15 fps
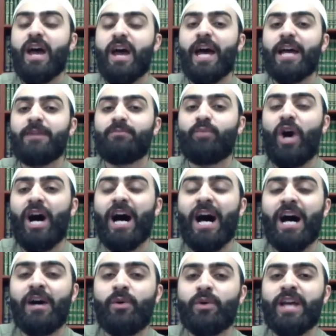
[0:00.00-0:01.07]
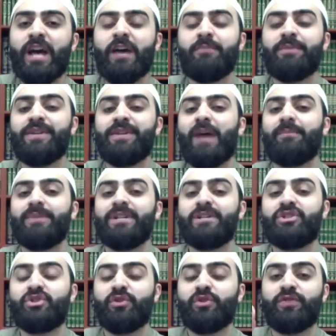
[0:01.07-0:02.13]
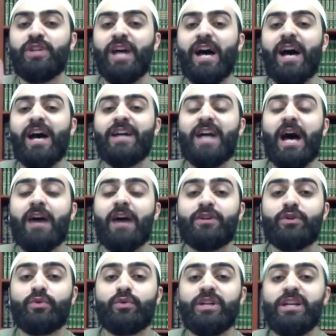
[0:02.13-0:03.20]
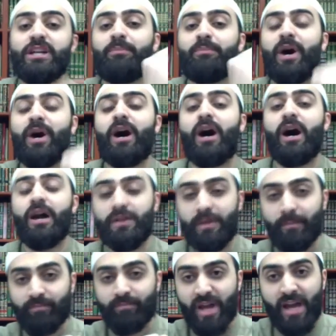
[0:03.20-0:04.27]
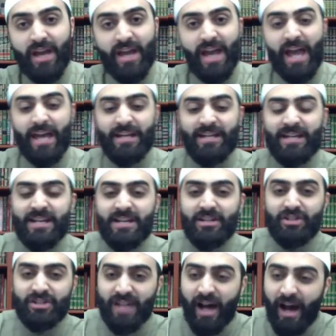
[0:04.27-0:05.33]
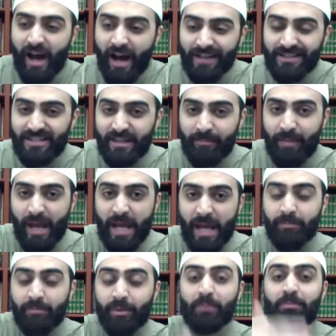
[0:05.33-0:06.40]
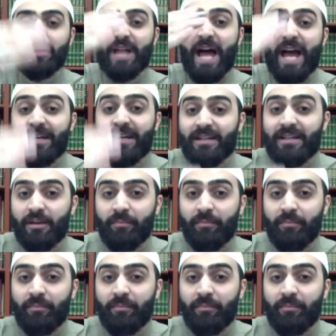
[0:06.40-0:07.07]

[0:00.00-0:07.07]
and Muawiyah ibn Abi Sufyan have agreed upon. And he signs the paper blank.